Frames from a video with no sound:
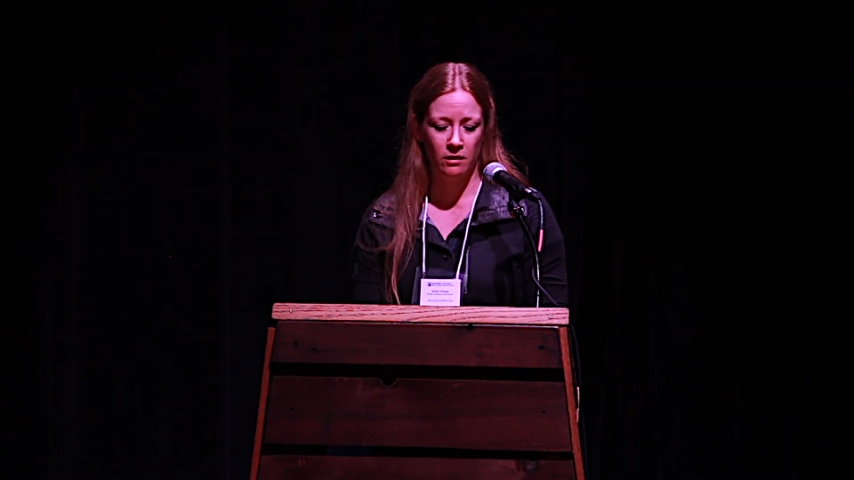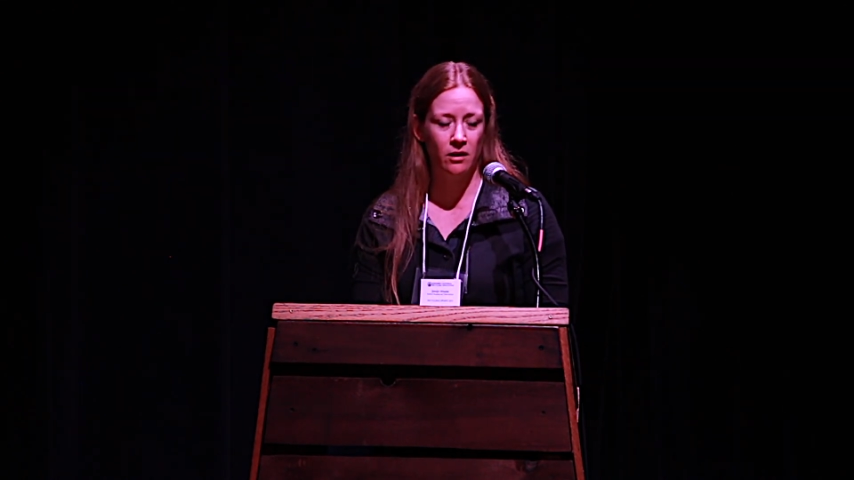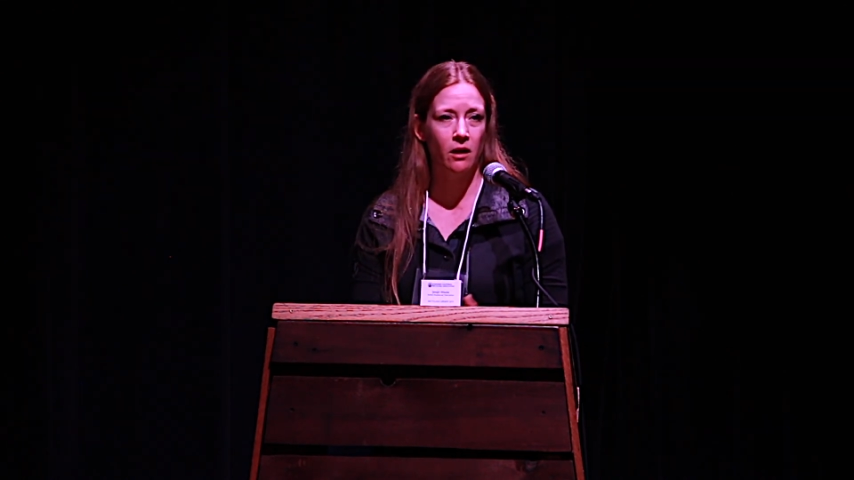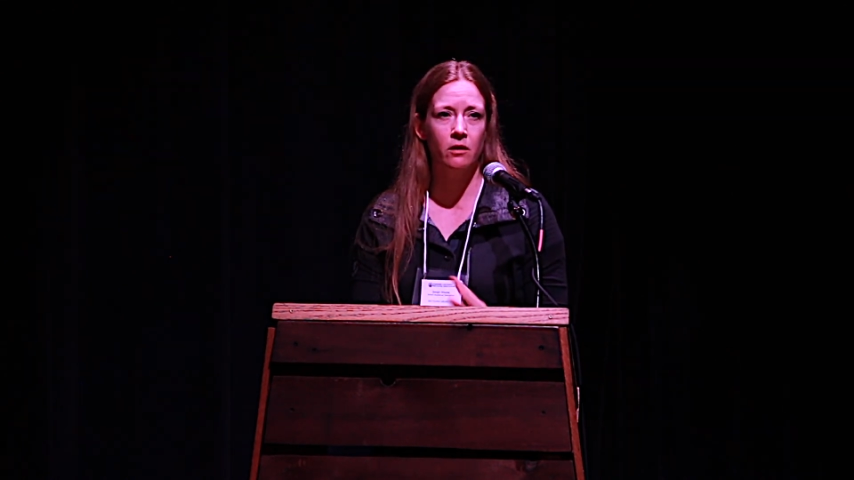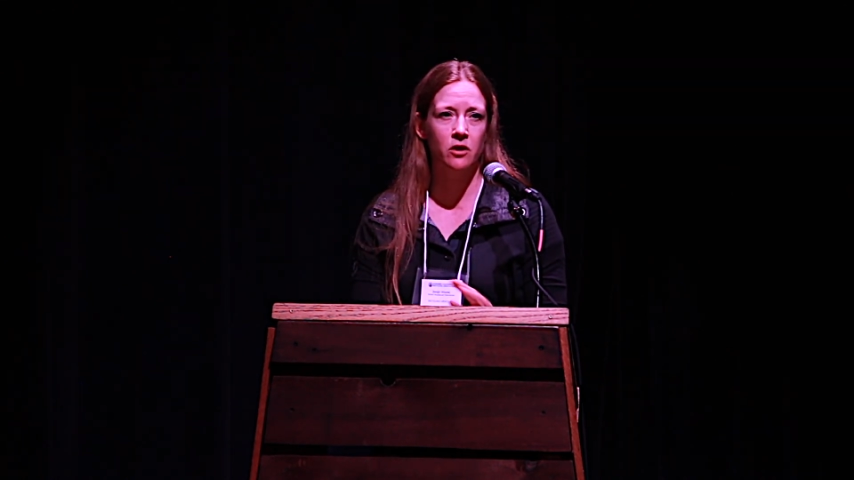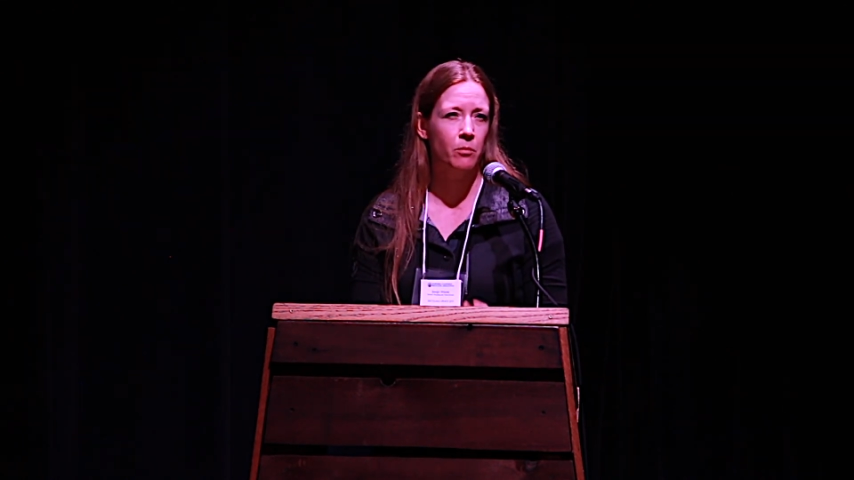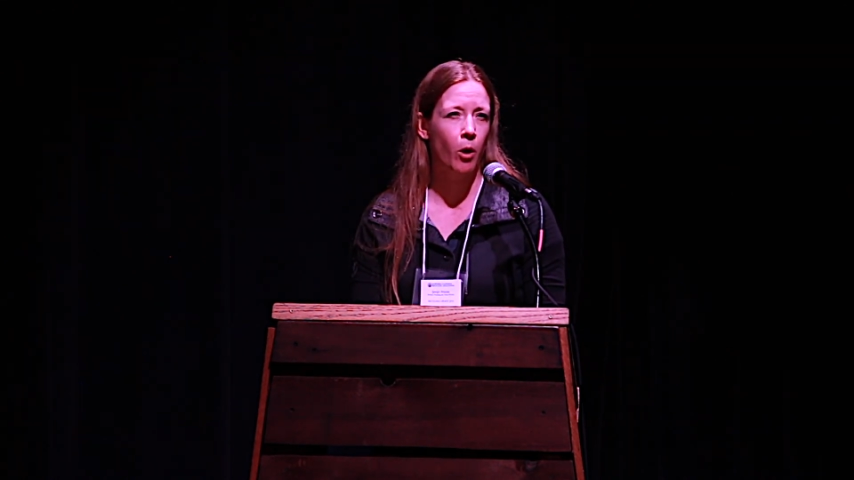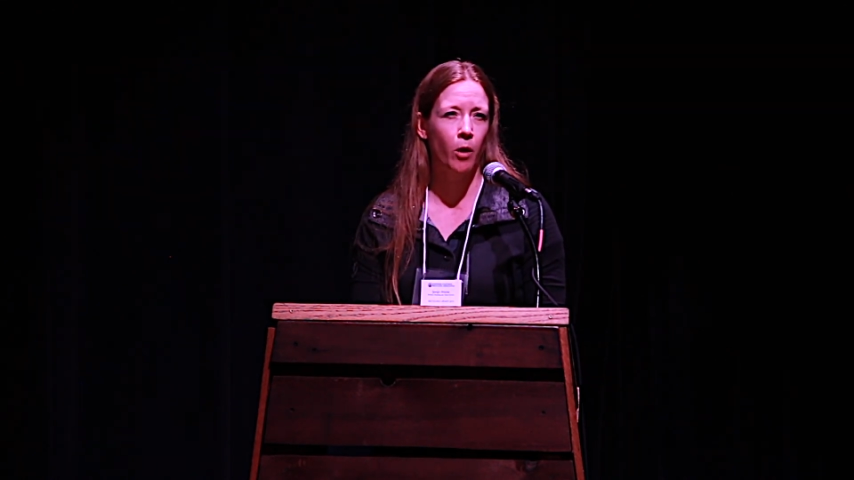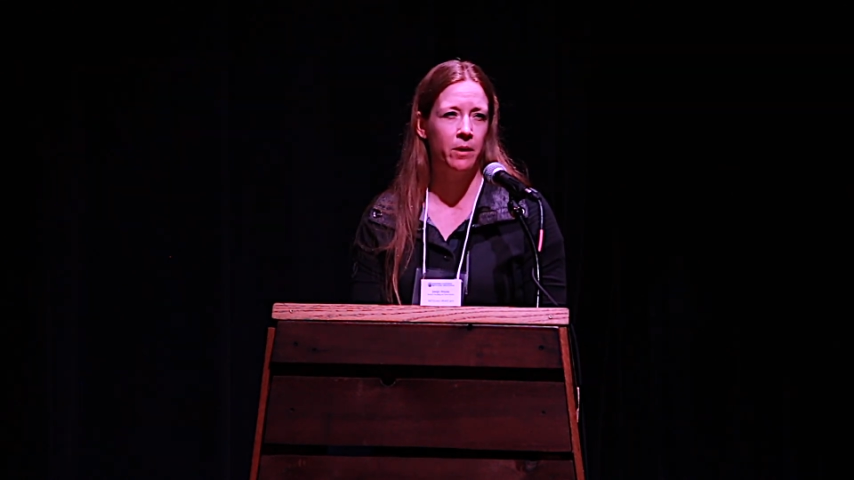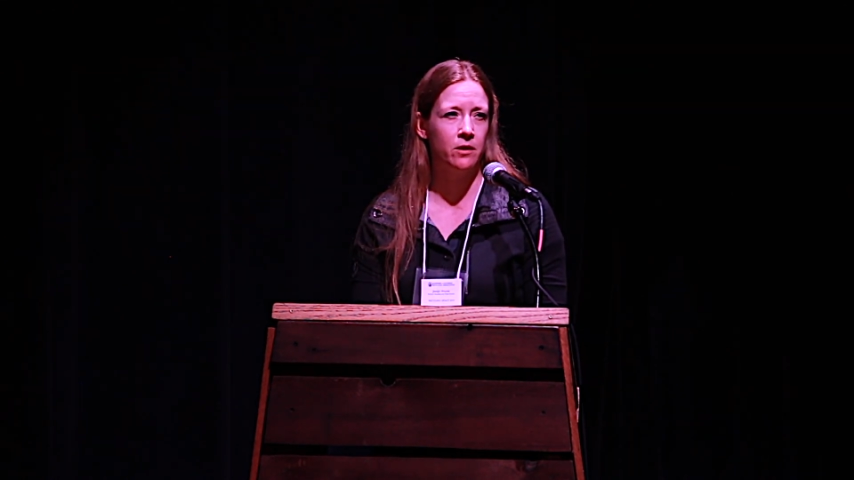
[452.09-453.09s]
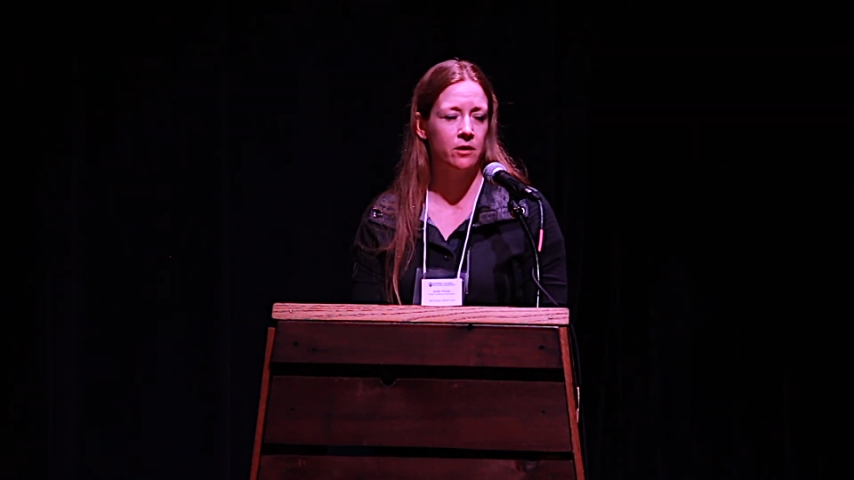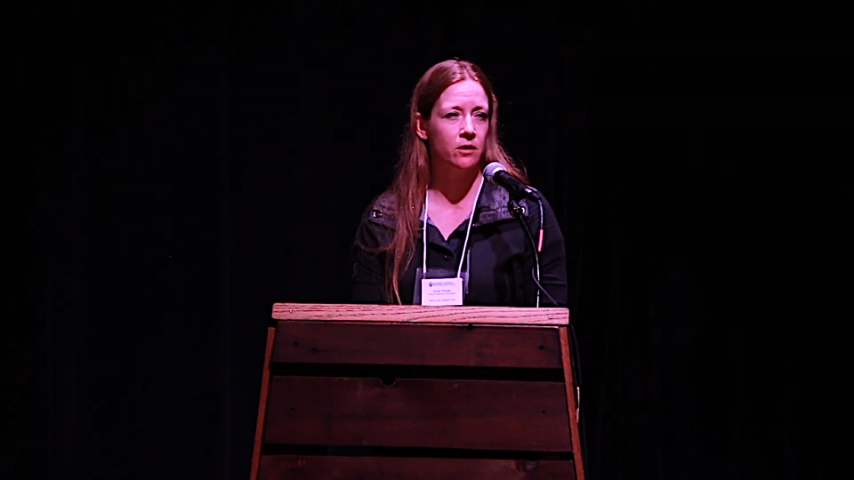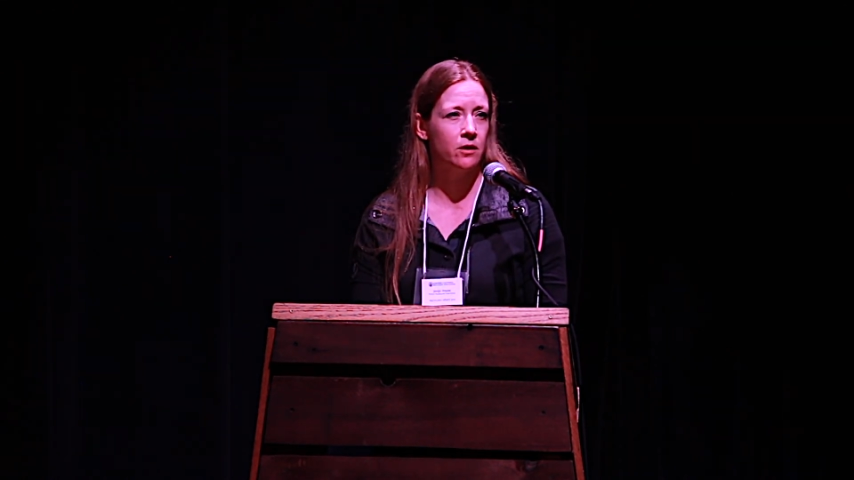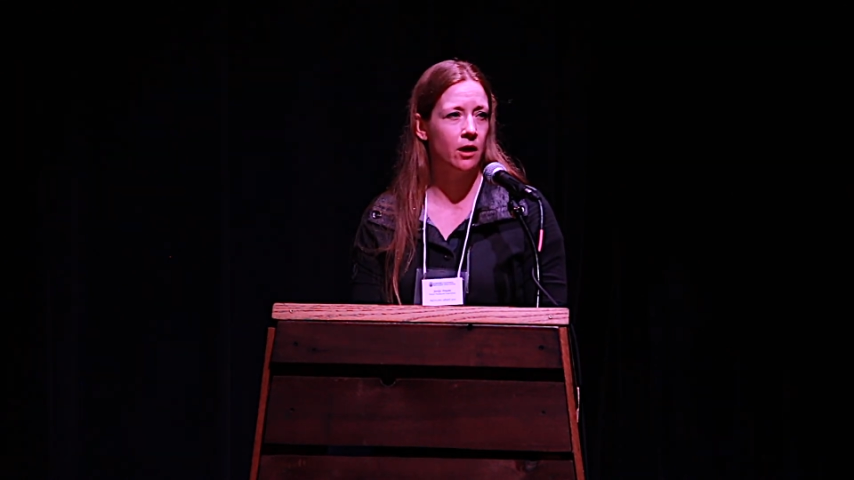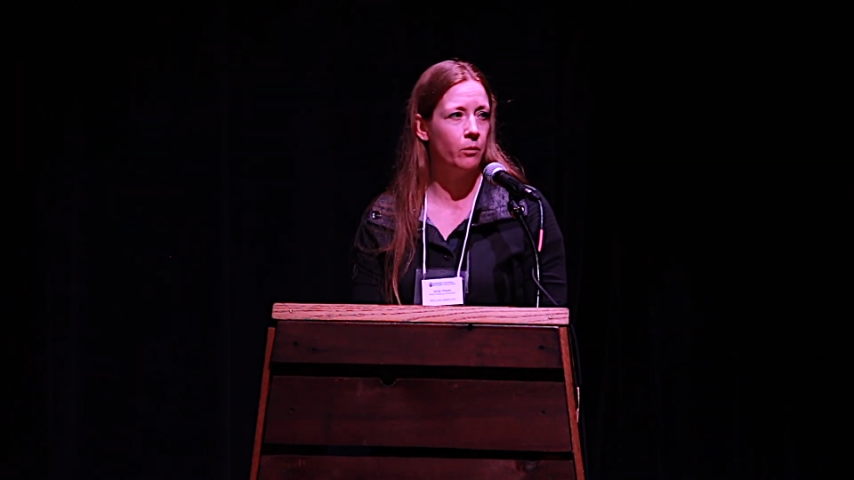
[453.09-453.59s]
None of the small
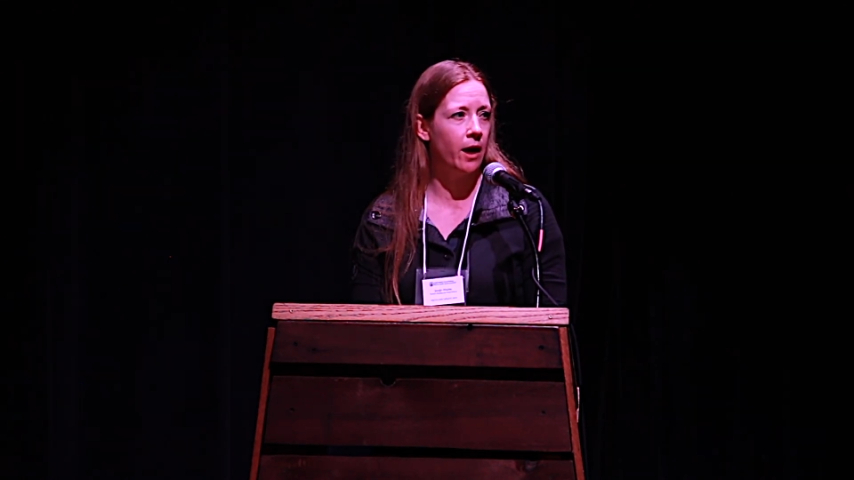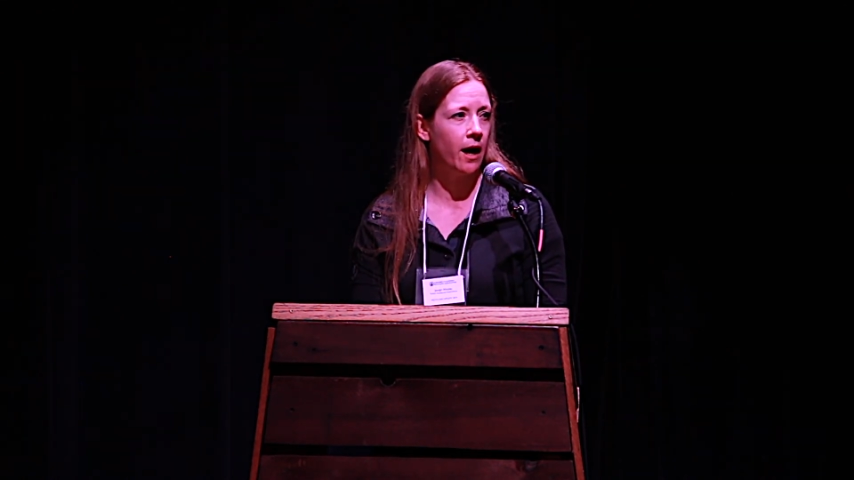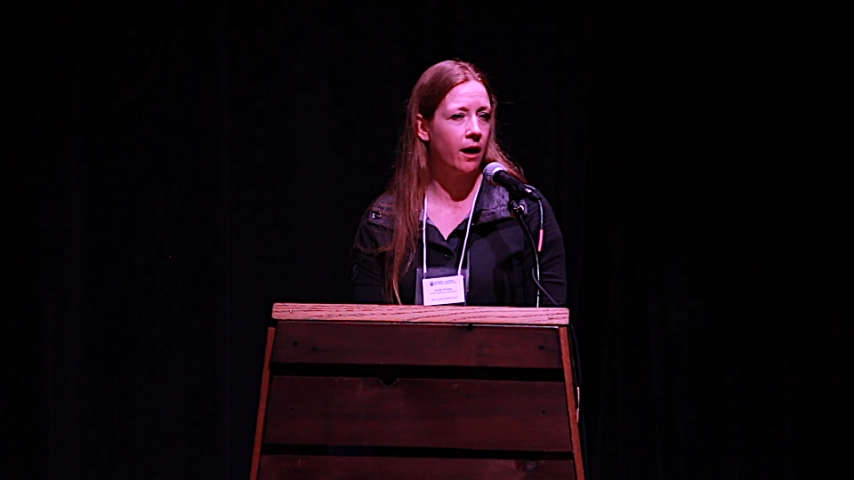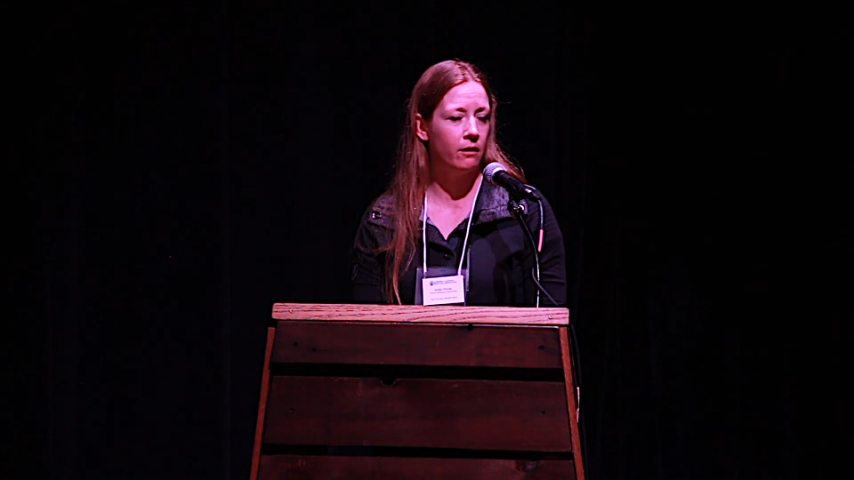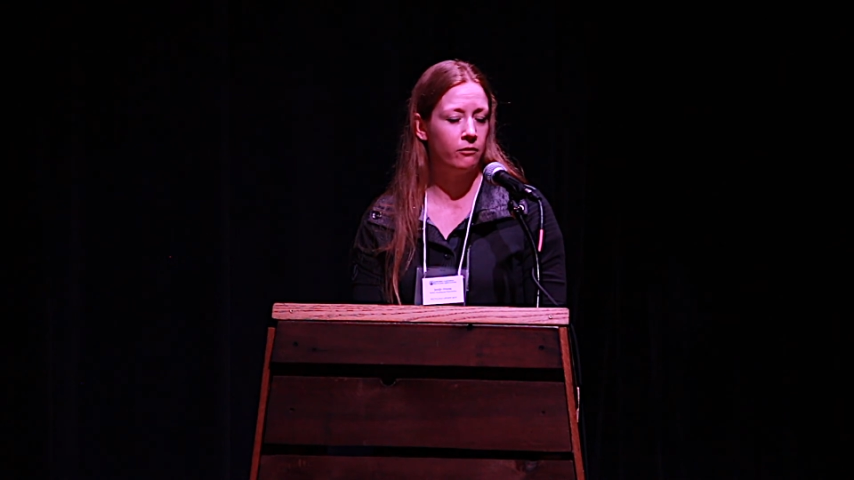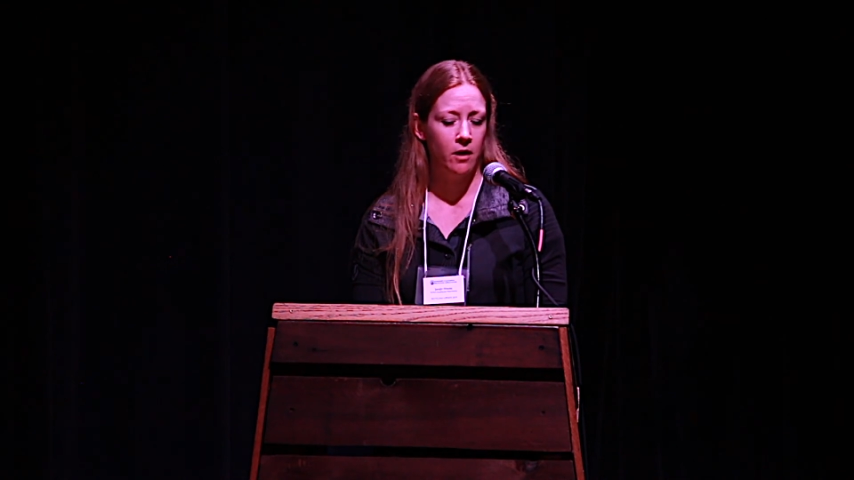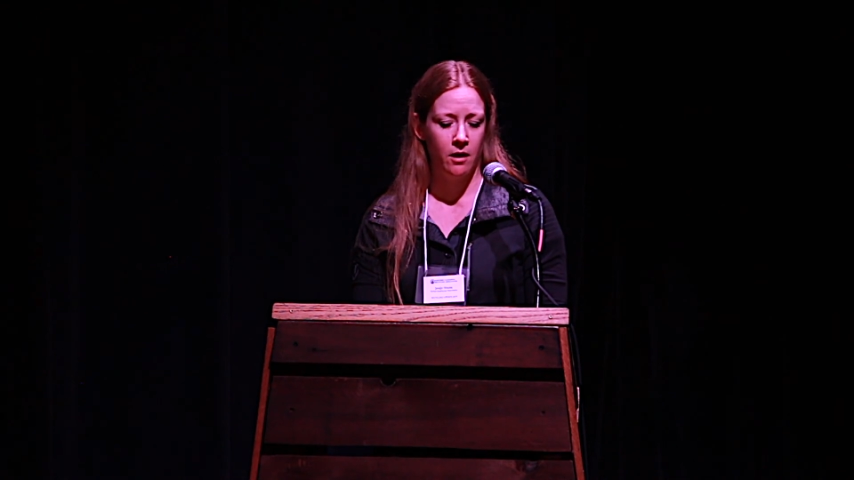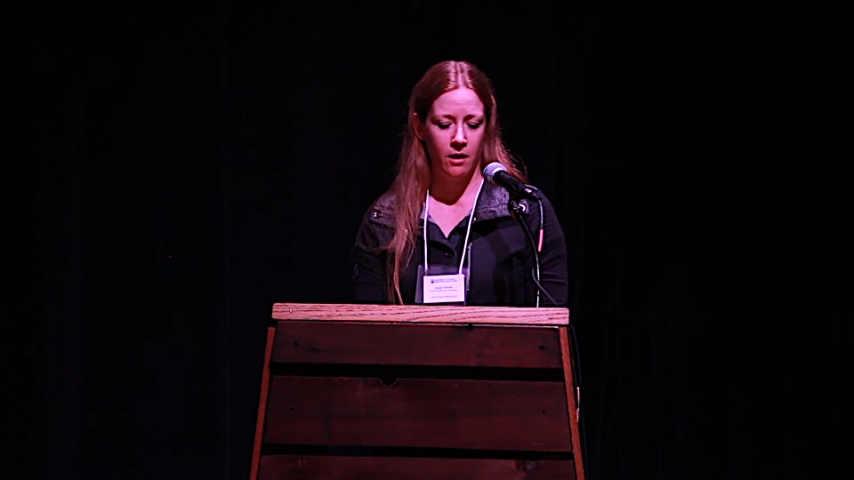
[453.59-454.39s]
businesses that we have